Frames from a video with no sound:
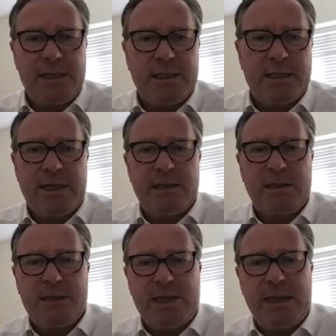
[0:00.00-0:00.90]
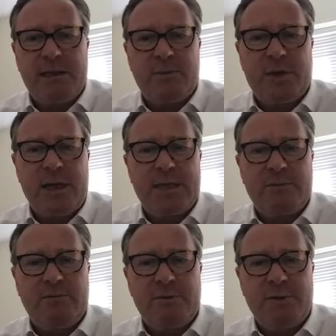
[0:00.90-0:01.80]
It's a question of getting the
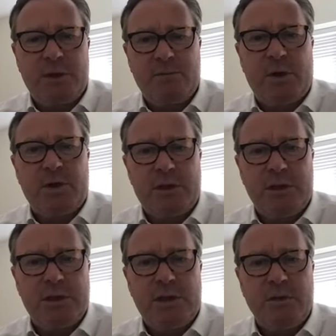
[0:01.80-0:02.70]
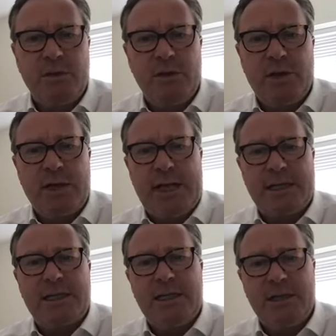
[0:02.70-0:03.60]
price spot on so that you can
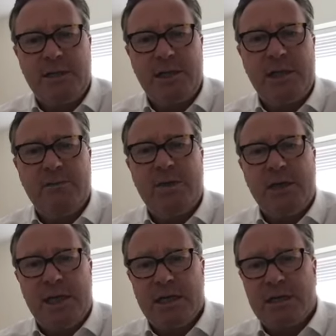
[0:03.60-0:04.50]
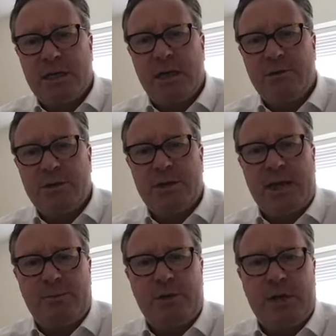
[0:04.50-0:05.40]
actually achieve as close to
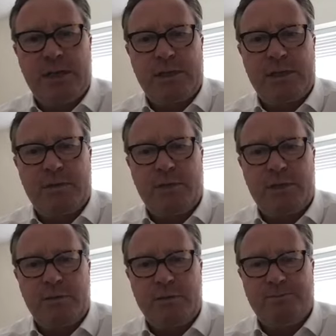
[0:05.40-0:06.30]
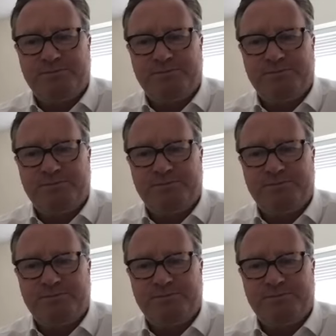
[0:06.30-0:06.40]
that price as possible.